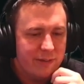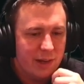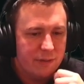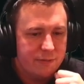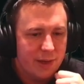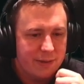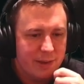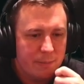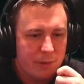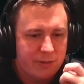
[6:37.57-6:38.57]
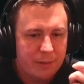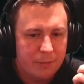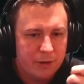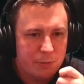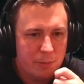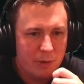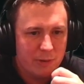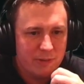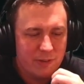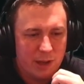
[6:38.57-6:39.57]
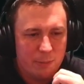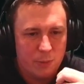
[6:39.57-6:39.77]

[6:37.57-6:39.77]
effect, and because it must be blocked if able,